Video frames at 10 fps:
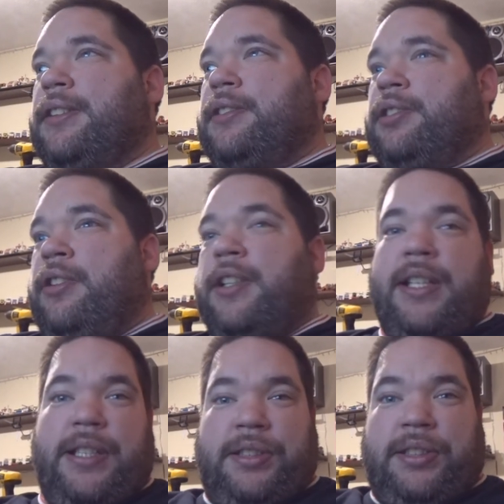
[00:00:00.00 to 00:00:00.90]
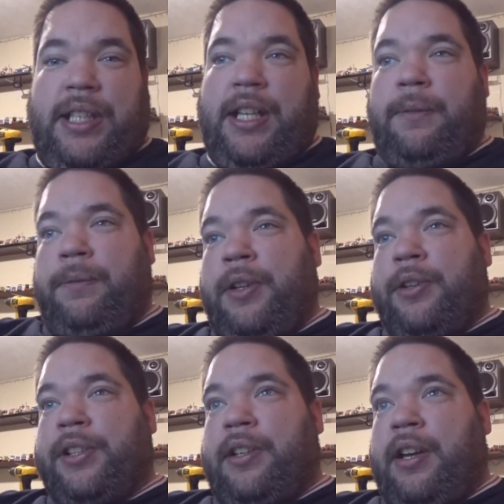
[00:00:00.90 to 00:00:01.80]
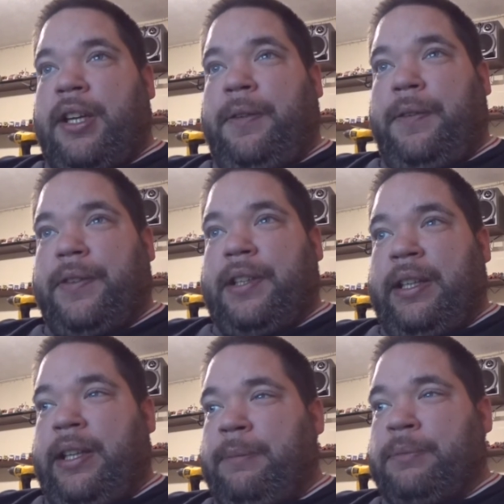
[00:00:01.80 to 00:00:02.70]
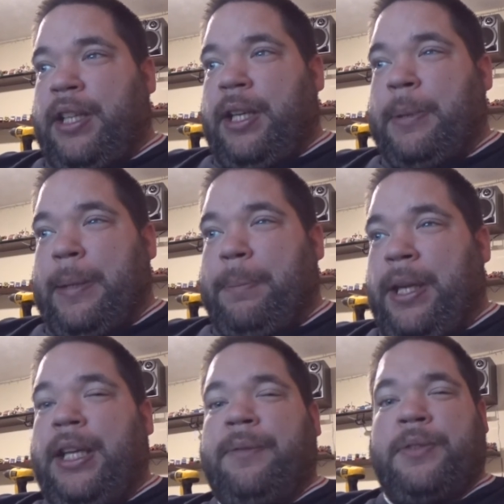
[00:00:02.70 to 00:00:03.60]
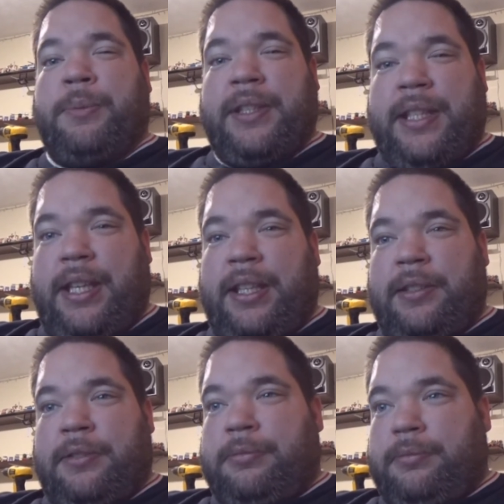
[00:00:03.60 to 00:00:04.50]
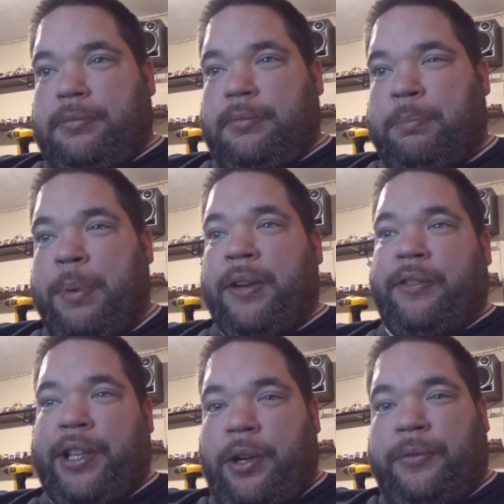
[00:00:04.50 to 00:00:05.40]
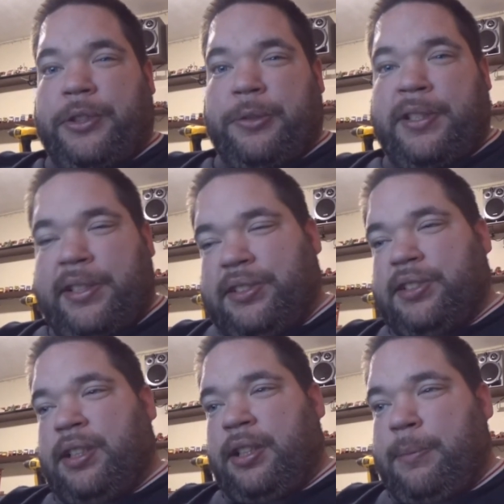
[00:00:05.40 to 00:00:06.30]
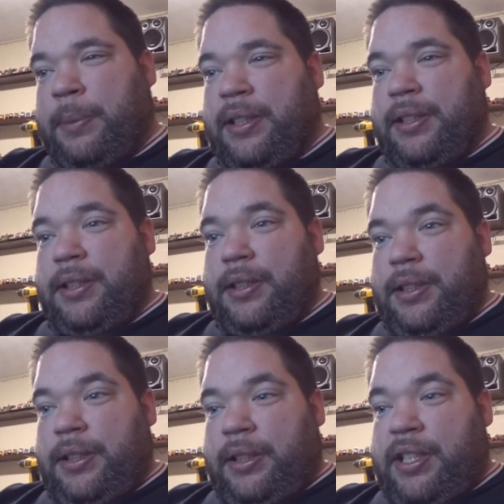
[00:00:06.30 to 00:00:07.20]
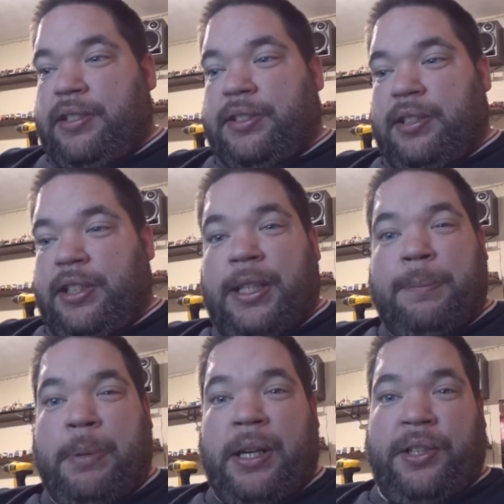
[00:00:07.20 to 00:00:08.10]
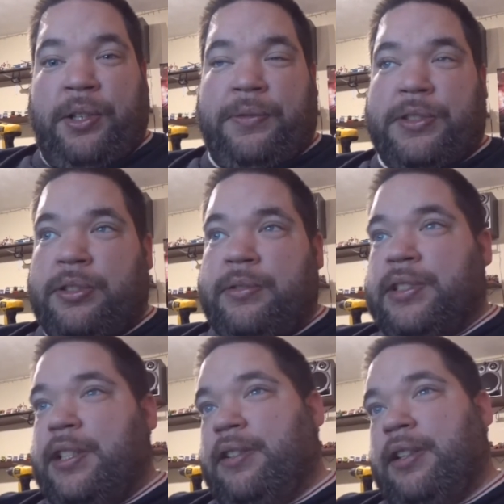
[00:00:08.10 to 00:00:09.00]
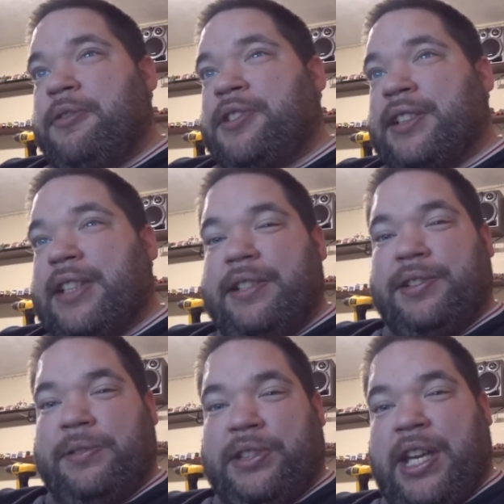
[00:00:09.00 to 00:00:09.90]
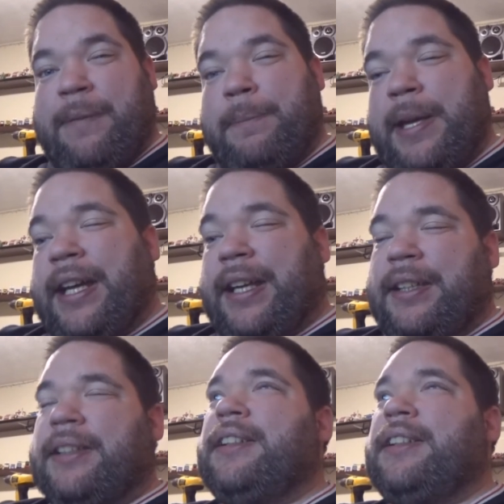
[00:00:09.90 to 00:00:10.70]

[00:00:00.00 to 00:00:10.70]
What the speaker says: So I can understand vlogging life, getting a bit peeved with that and buggering off to another site, but now the site he buggered off to is now closing down, so he's come back.